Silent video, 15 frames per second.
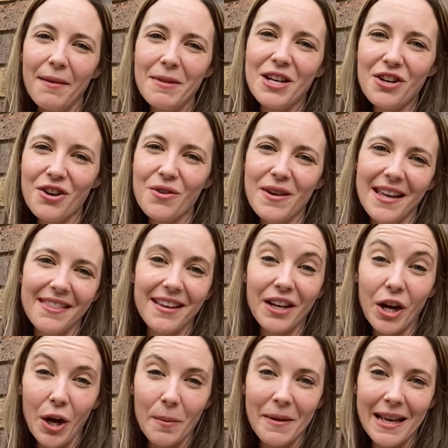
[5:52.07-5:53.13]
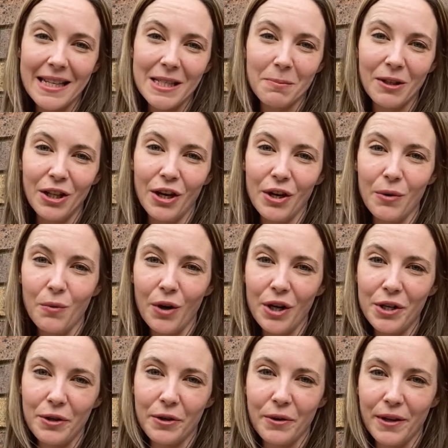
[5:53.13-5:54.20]
me know in the comments below
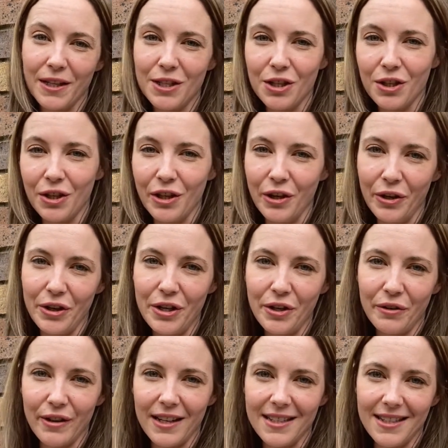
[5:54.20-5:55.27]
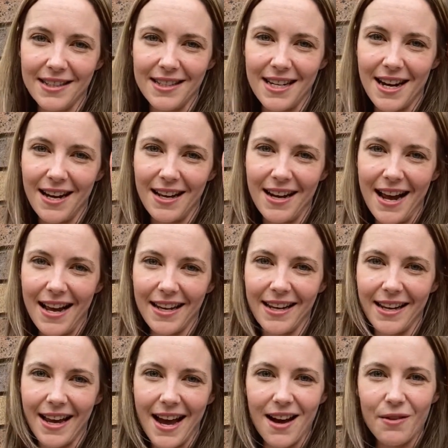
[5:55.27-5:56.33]
what you're going to do, who you're going to start
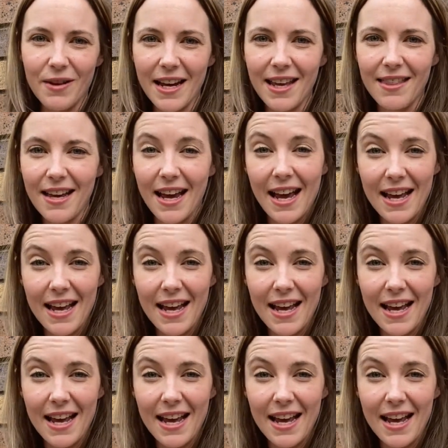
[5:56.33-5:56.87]
hanging out with,